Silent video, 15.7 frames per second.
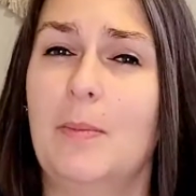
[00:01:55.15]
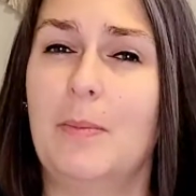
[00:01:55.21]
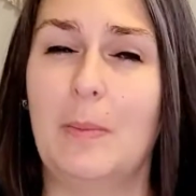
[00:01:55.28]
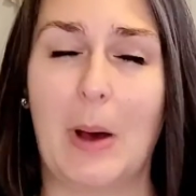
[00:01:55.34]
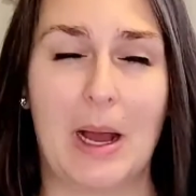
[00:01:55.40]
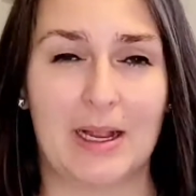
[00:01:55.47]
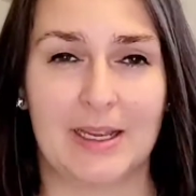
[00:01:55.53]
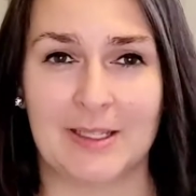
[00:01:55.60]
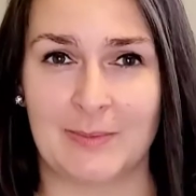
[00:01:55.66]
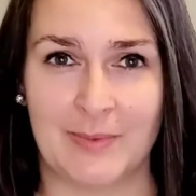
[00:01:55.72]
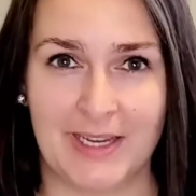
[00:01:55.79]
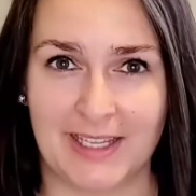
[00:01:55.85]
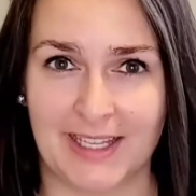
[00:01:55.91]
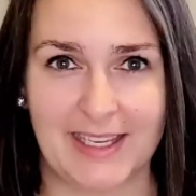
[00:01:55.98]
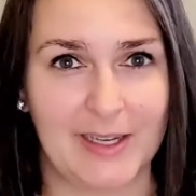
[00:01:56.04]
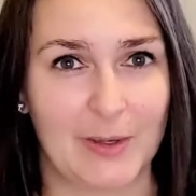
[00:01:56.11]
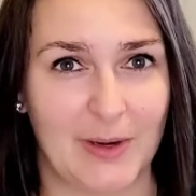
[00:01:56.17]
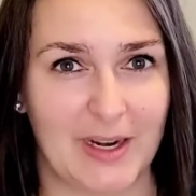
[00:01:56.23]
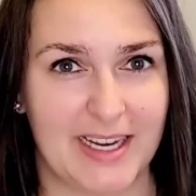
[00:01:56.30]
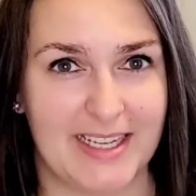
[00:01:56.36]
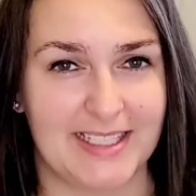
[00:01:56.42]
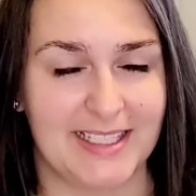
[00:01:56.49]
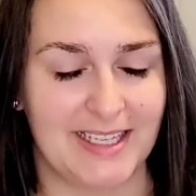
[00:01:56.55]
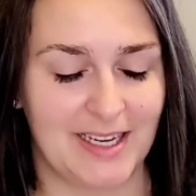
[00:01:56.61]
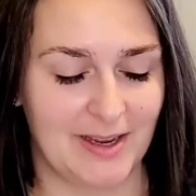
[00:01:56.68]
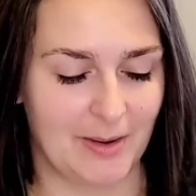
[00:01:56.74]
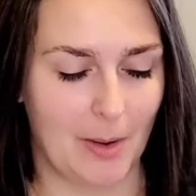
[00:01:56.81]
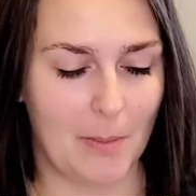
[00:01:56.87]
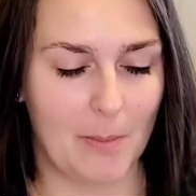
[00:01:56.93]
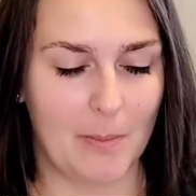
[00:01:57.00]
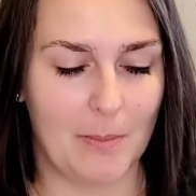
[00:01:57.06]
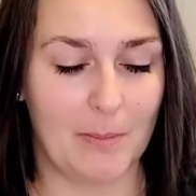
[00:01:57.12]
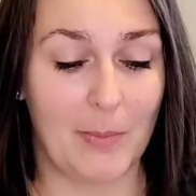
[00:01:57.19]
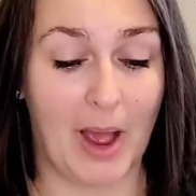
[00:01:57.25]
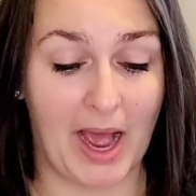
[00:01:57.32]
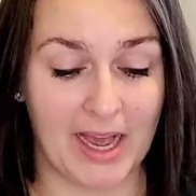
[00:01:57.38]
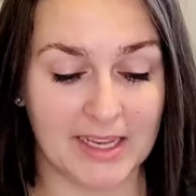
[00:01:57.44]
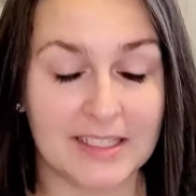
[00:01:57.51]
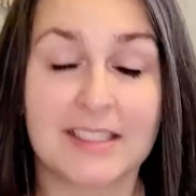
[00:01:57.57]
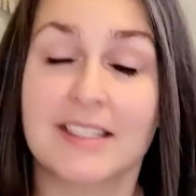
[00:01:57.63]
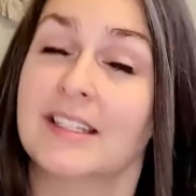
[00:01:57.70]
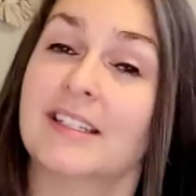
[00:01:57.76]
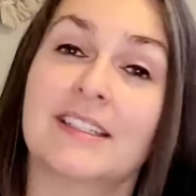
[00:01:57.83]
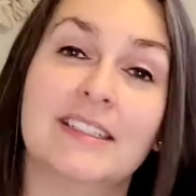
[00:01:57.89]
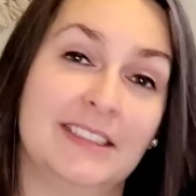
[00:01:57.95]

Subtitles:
bugs me like crazy, but